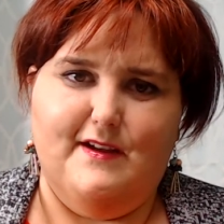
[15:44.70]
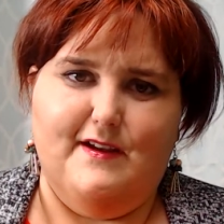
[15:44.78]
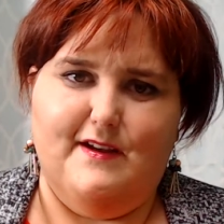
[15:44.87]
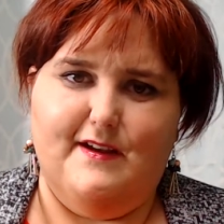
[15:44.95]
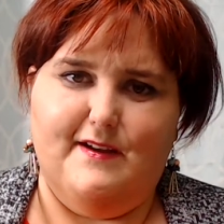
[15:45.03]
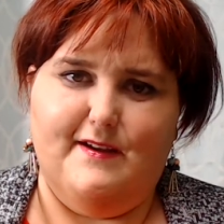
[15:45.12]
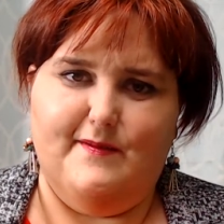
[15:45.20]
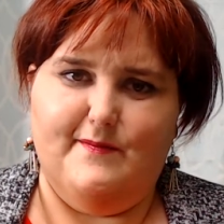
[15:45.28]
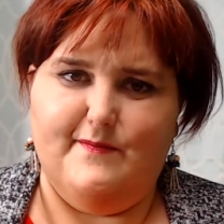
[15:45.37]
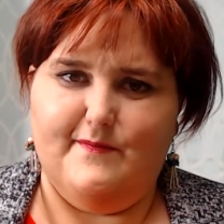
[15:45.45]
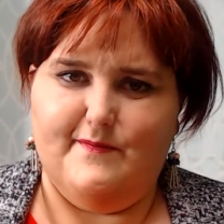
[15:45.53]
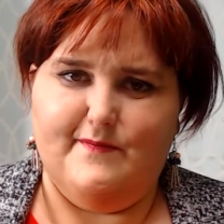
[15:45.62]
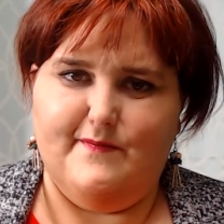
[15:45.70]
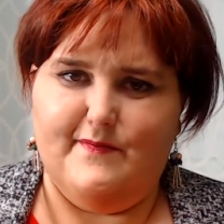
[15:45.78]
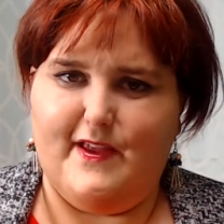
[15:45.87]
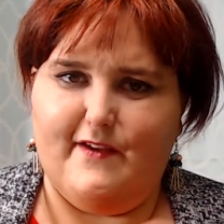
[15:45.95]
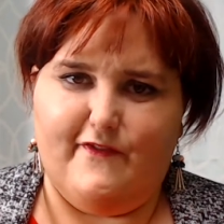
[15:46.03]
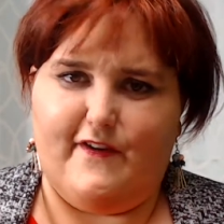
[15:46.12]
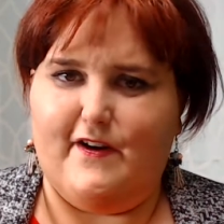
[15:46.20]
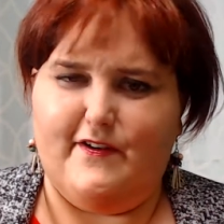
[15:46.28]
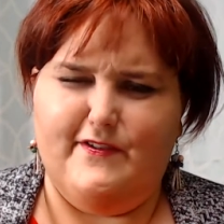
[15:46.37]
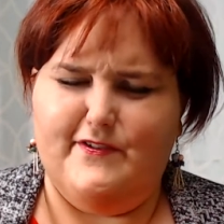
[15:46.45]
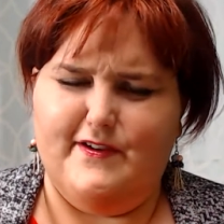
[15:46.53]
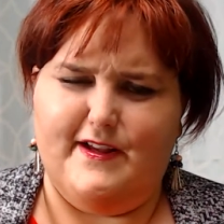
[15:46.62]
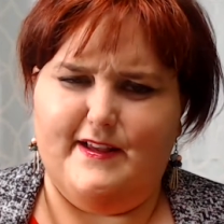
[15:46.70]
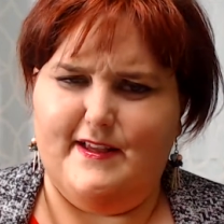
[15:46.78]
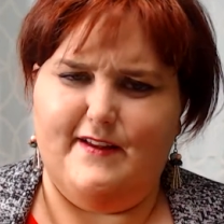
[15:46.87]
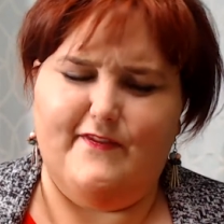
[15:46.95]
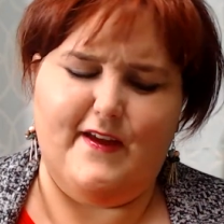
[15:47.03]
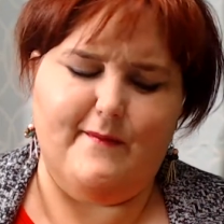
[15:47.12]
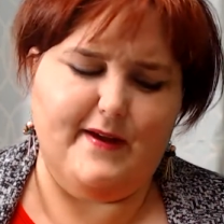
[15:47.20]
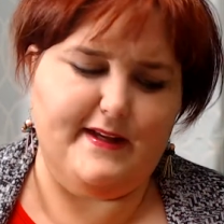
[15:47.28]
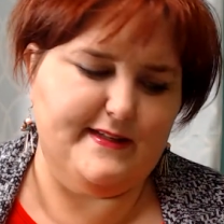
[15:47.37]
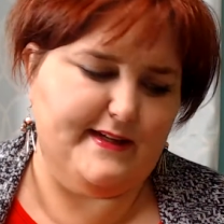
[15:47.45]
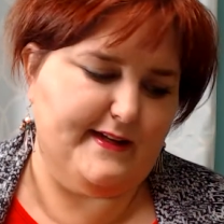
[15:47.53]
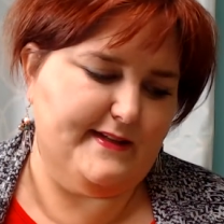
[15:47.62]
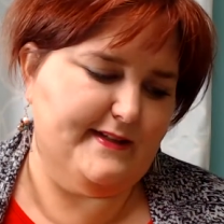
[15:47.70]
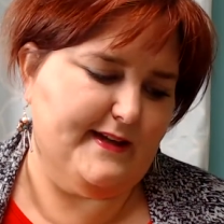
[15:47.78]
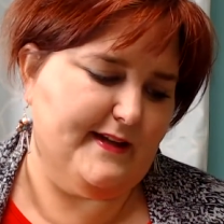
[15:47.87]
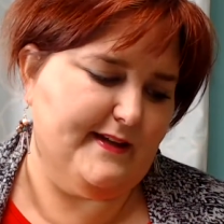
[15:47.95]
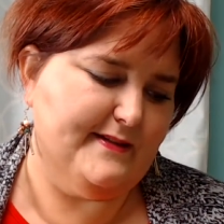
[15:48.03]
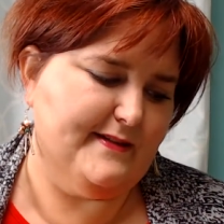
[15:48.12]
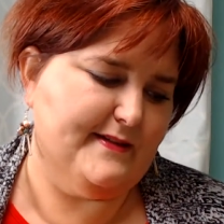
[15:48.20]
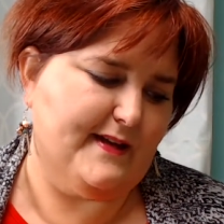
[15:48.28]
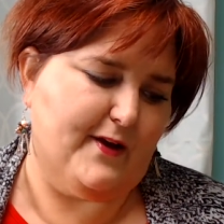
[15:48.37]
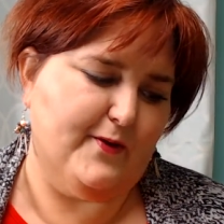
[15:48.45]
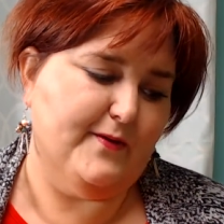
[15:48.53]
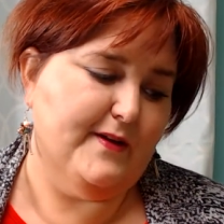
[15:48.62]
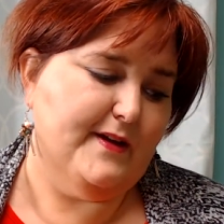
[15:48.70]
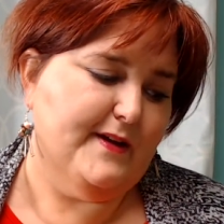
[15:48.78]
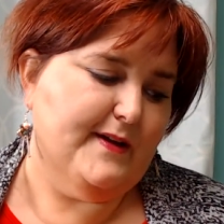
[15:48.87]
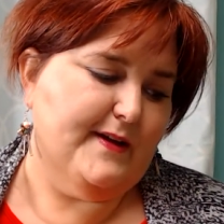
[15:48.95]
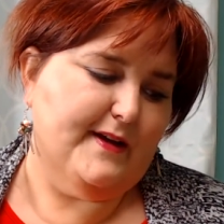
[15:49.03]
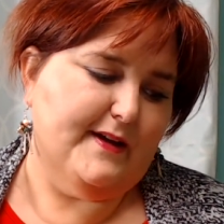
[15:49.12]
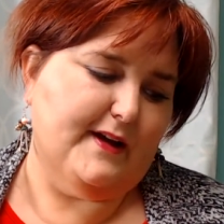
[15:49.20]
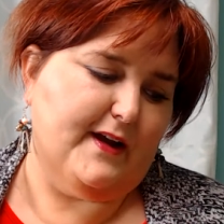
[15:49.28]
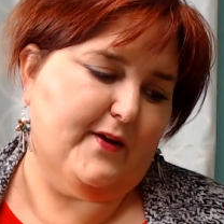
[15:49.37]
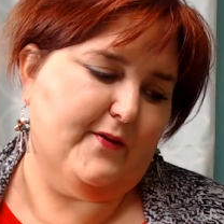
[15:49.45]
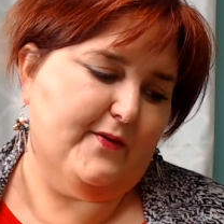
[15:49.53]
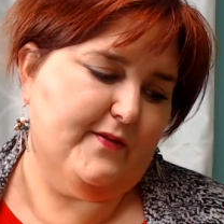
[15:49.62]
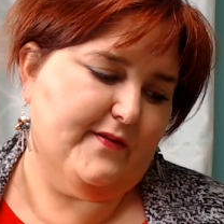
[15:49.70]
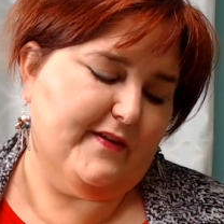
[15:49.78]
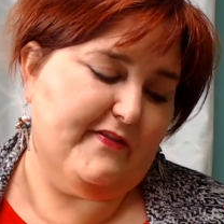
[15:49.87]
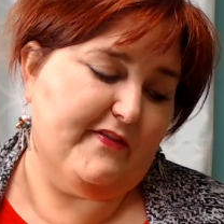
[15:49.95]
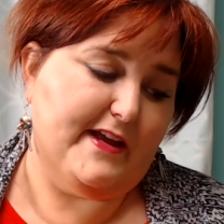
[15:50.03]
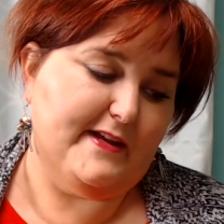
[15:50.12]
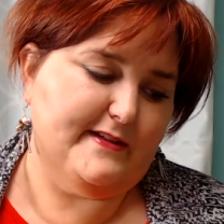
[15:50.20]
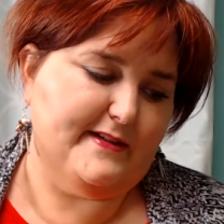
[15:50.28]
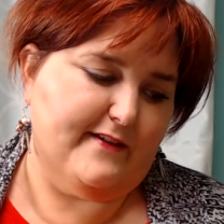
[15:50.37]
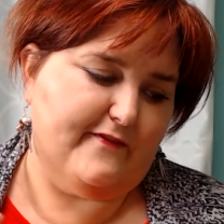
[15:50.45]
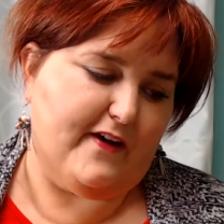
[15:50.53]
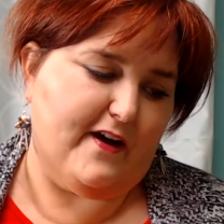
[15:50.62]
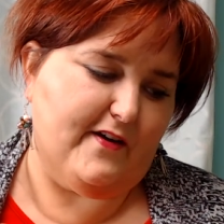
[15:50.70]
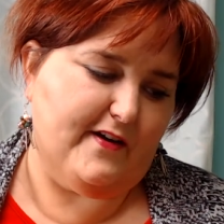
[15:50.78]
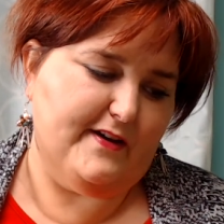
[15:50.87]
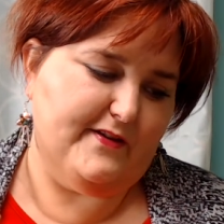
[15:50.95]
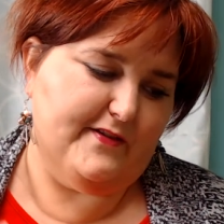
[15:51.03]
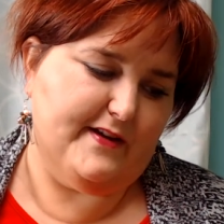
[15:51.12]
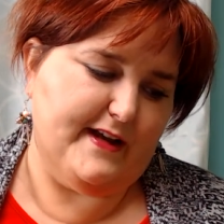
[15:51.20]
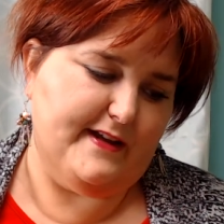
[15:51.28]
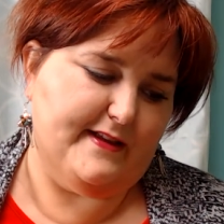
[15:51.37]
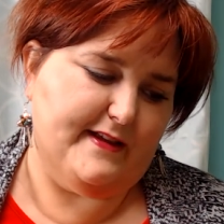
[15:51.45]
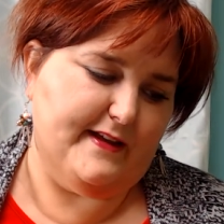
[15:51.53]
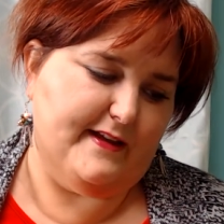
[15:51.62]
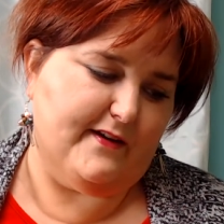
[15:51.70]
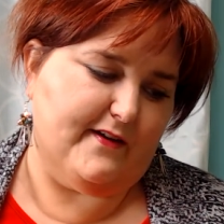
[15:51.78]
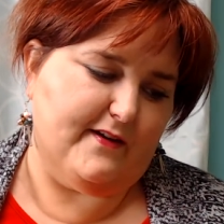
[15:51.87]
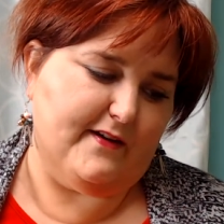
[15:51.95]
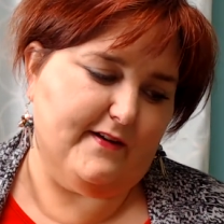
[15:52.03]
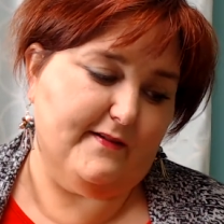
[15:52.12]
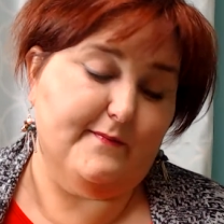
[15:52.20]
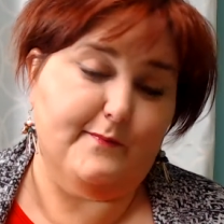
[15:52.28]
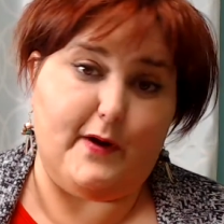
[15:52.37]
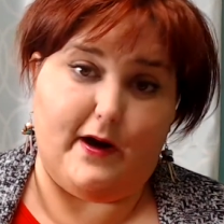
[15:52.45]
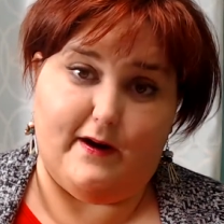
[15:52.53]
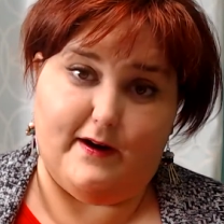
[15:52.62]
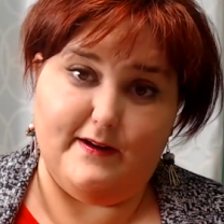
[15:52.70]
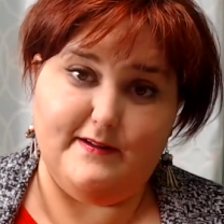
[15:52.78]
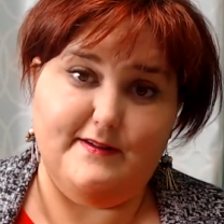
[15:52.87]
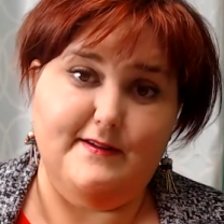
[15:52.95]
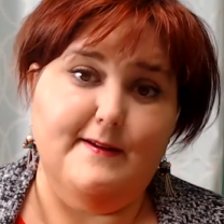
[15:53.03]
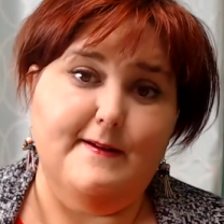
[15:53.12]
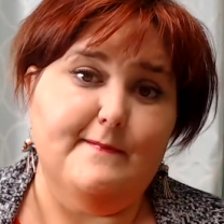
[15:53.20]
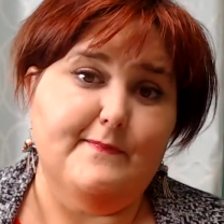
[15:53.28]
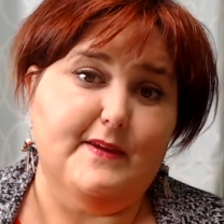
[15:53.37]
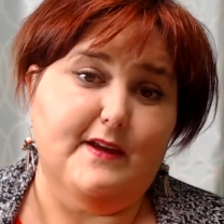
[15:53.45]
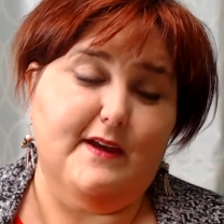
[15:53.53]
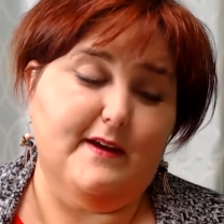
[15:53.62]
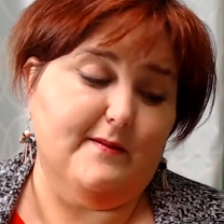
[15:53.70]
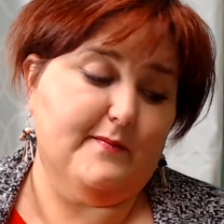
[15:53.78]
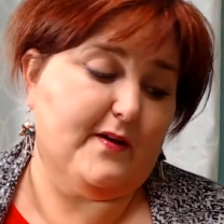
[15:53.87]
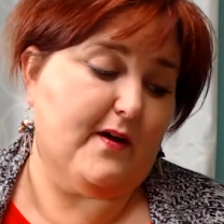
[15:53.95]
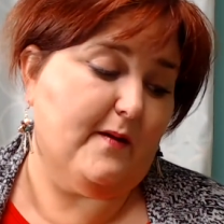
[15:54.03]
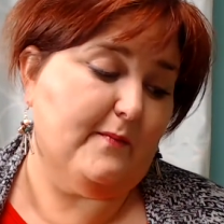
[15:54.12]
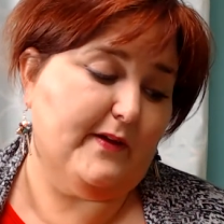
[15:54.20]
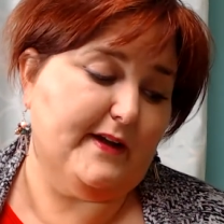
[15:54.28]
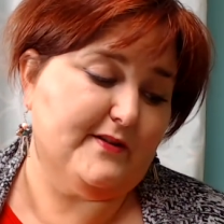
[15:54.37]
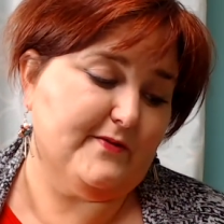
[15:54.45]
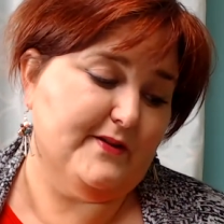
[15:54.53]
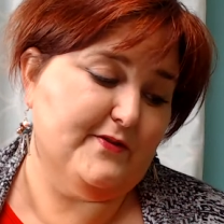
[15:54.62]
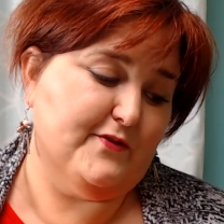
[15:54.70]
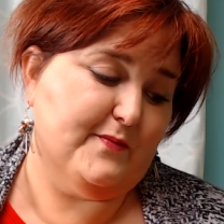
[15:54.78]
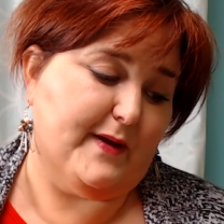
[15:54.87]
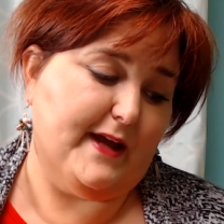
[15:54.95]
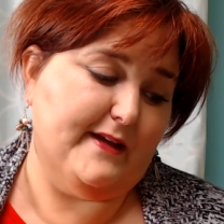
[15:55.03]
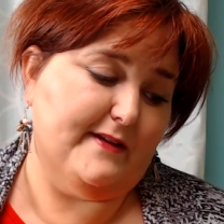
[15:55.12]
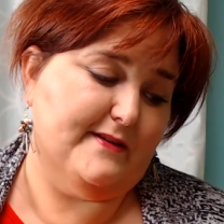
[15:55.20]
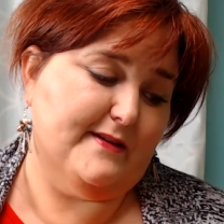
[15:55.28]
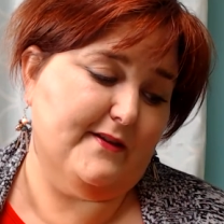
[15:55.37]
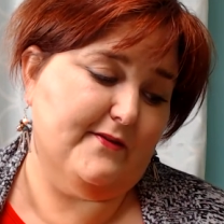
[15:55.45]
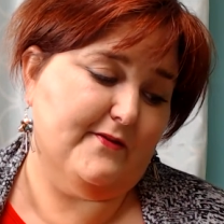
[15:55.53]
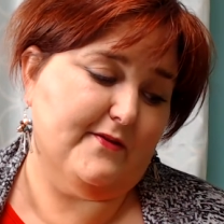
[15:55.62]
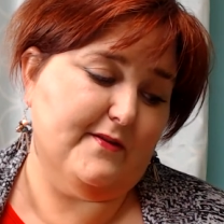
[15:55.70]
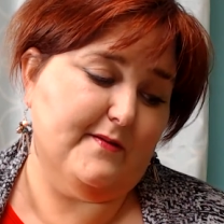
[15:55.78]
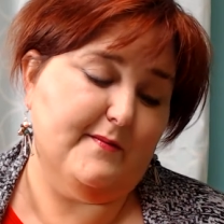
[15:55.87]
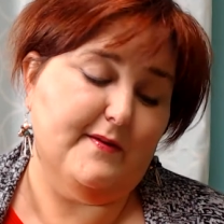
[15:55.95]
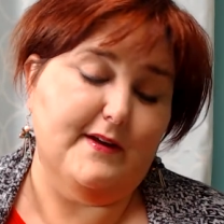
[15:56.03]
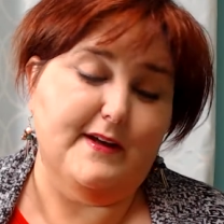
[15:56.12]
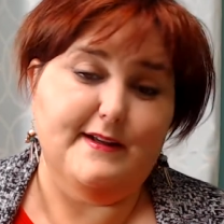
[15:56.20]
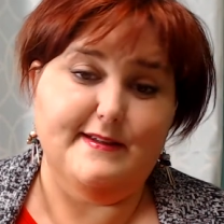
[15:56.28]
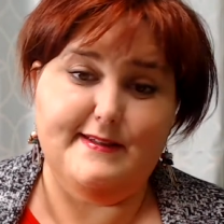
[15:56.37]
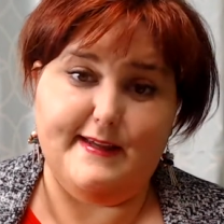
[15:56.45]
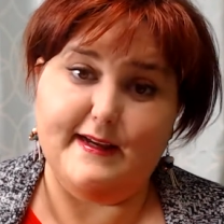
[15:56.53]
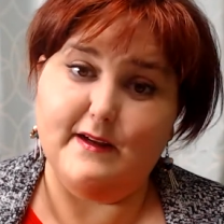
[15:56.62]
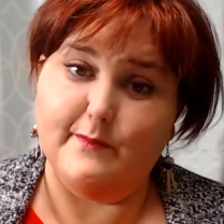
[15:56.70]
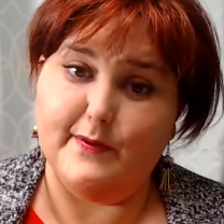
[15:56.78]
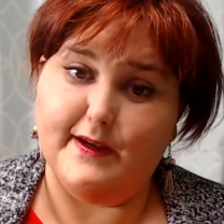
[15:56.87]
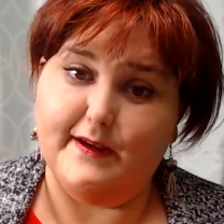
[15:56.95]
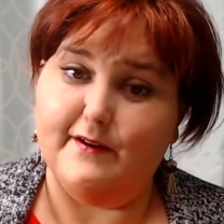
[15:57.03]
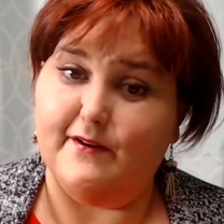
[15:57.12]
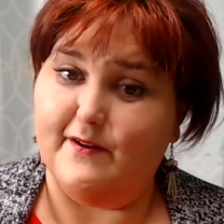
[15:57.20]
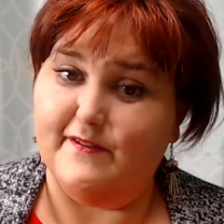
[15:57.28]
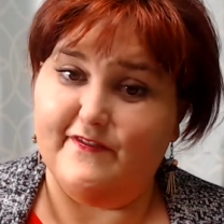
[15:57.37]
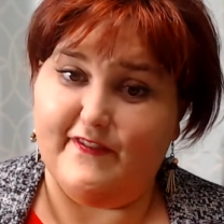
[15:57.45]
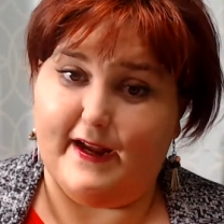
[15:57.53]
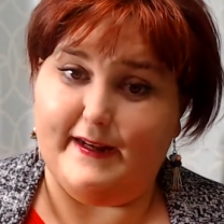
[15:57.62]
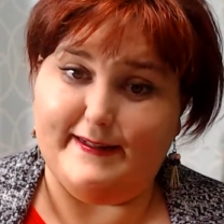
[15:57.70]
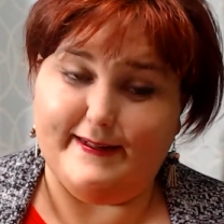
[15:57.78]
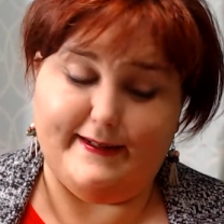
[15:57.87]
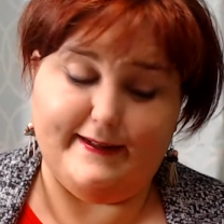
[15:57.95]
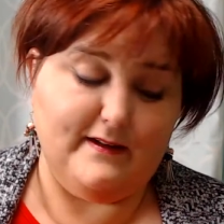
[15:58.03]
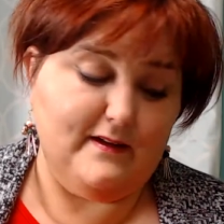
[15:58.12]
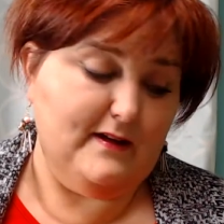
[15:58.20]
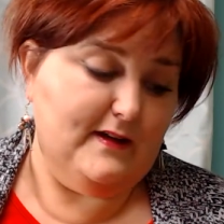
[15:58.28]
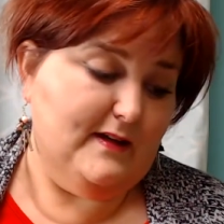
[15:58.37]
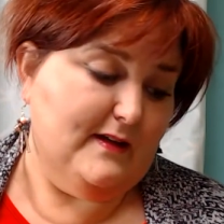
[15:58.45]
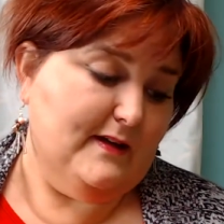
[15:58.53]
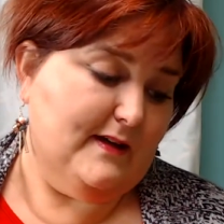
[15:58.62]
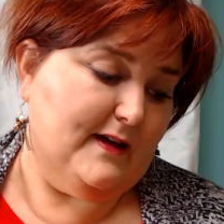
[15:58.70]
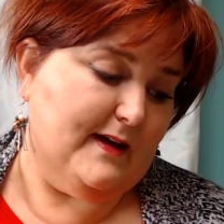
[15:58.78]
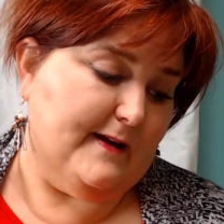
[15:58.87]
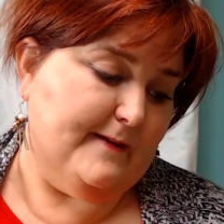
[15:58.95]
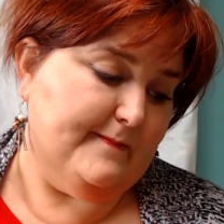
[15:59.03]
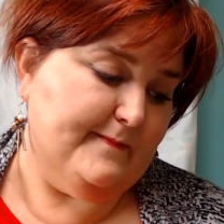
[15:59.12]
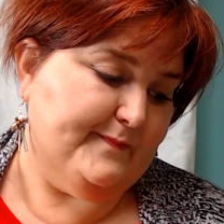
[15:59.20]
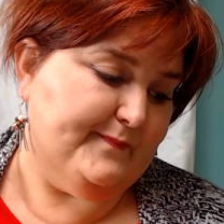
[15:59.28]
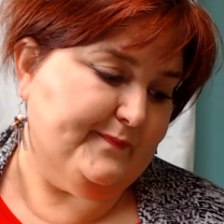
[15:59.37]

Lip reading: that fall underneath it, if that makes any sense. So, you know, the things that fall underneath it are POTS, complex regional pain syndrome, syncope or fainting, and